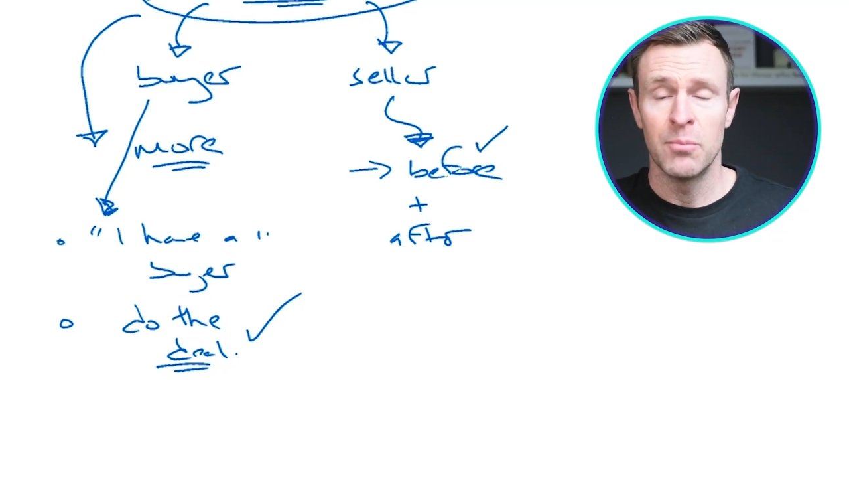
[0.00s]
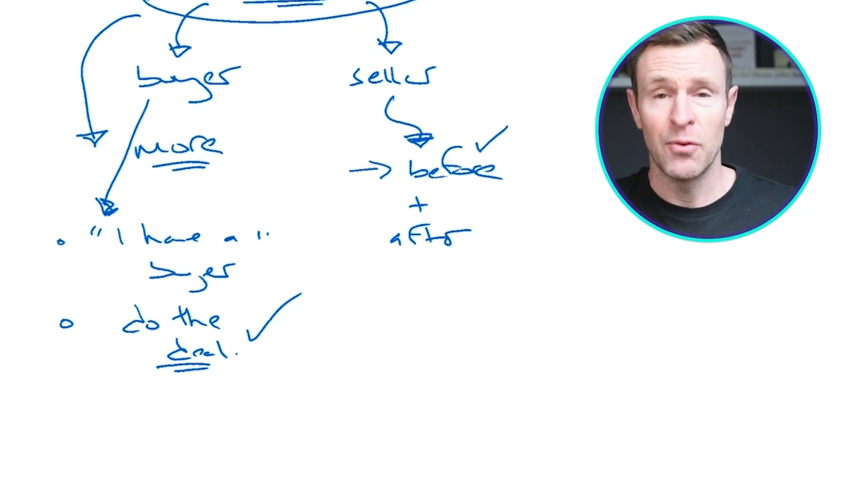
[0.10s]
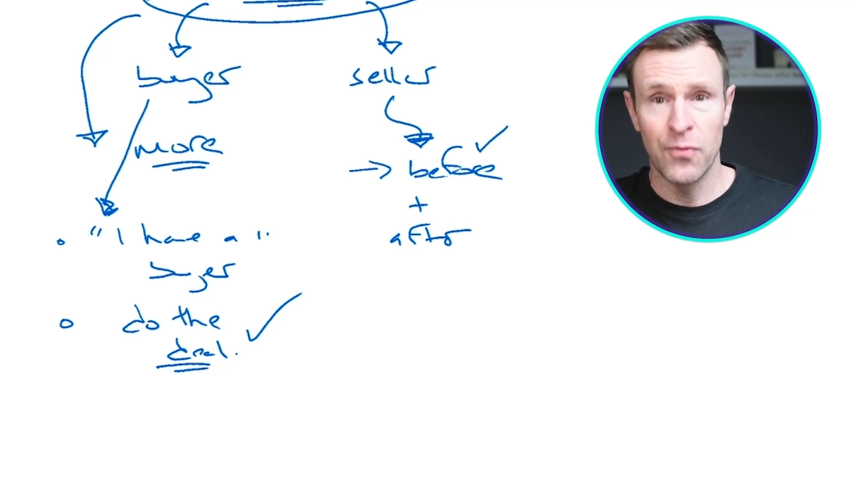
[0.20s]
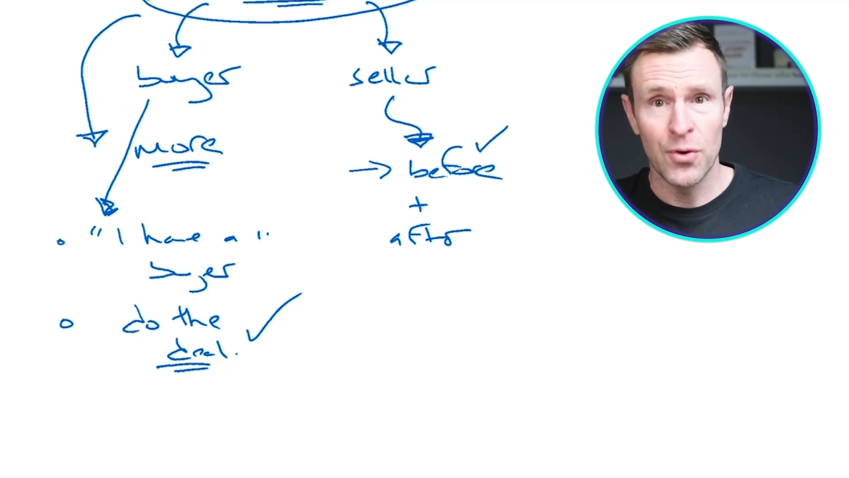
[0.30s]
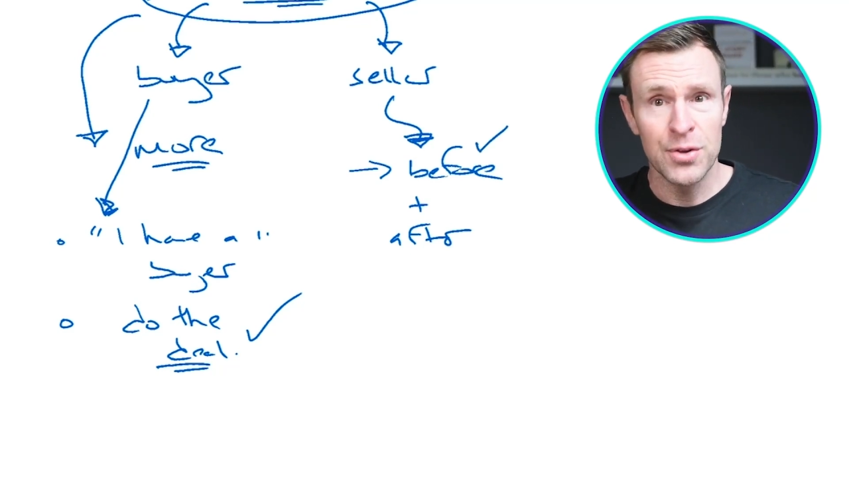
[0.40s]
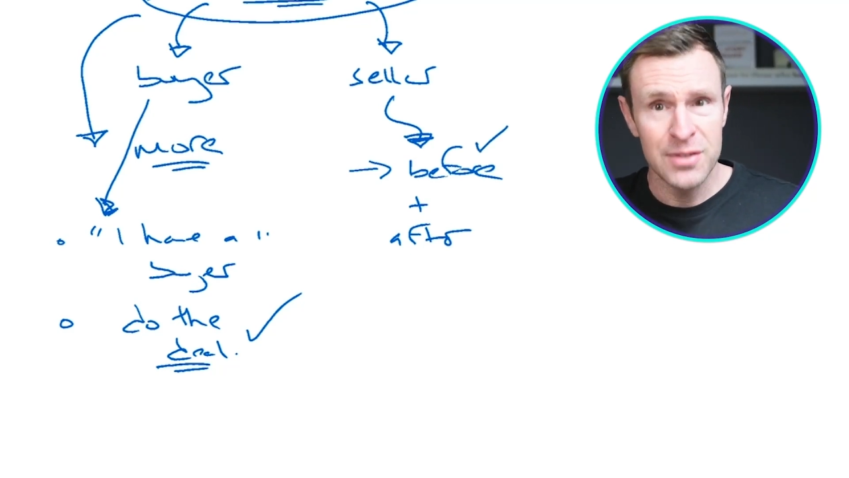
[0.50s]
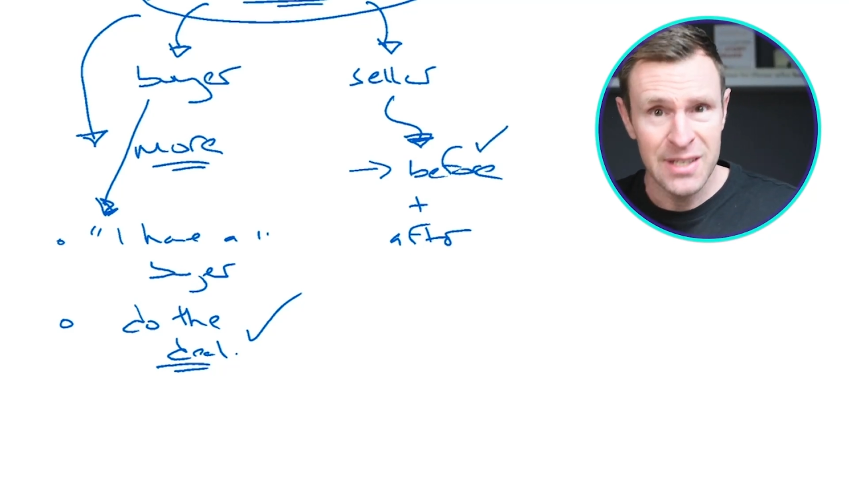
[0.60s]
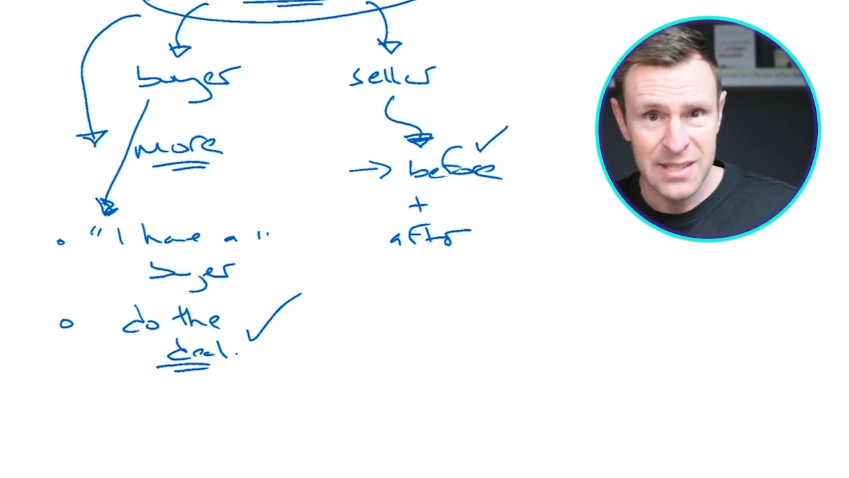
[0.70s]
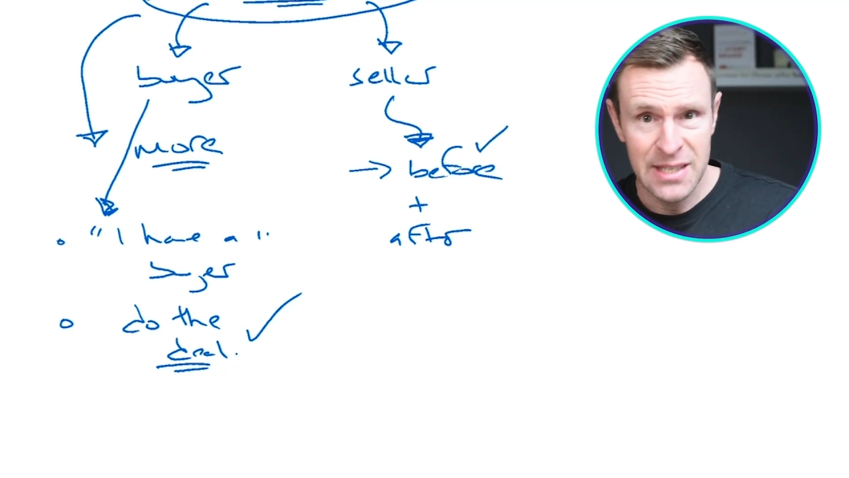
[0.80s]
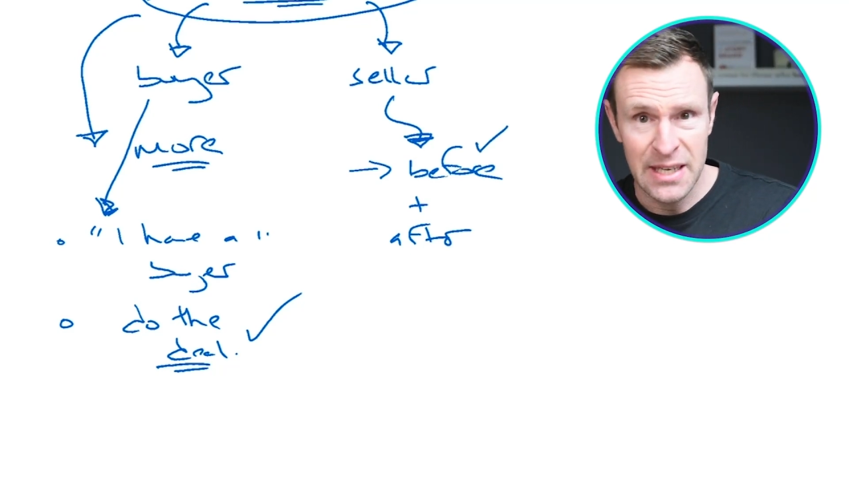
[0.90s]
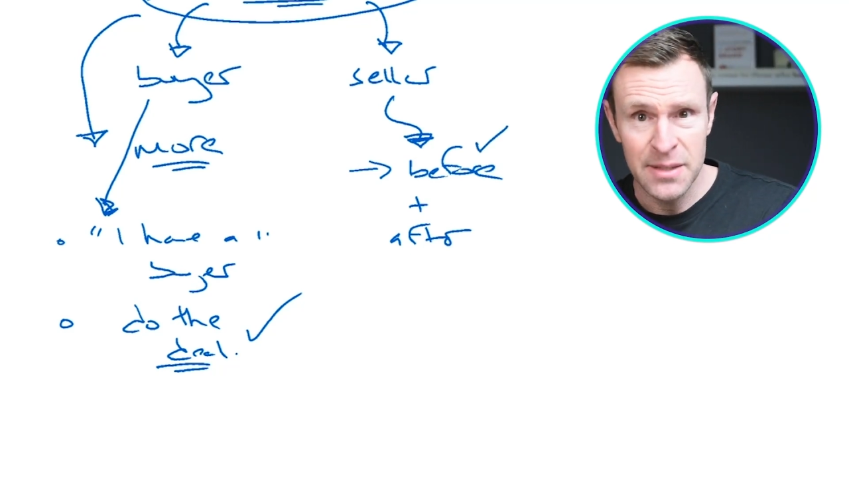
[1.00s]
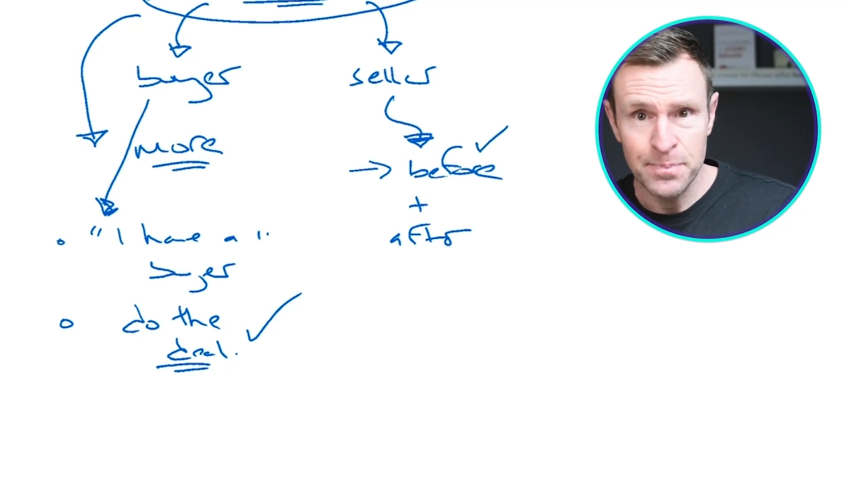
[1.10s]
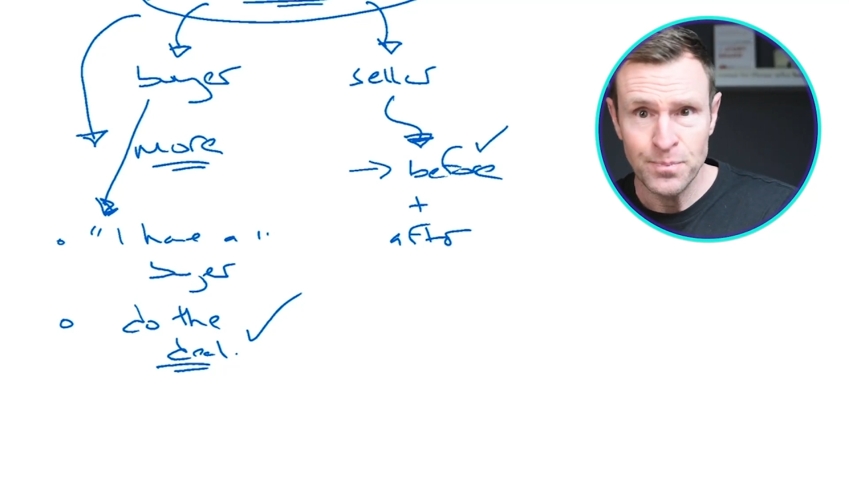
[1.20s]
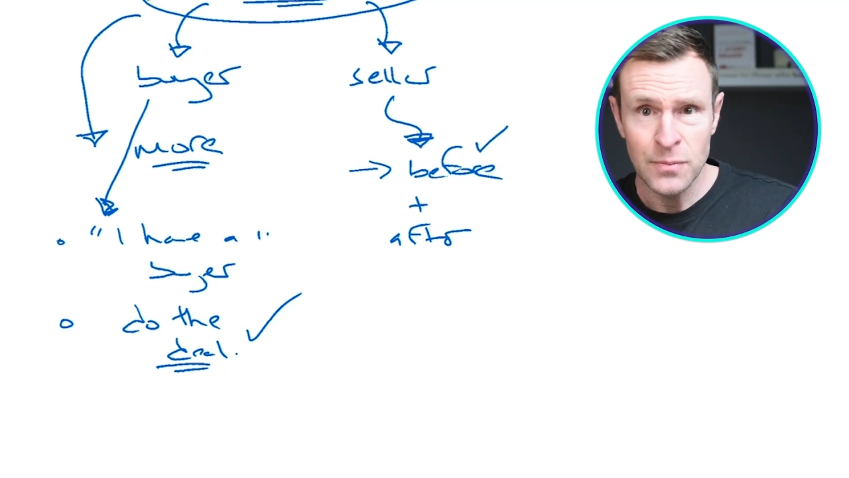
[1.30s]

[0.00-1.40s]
before you succeed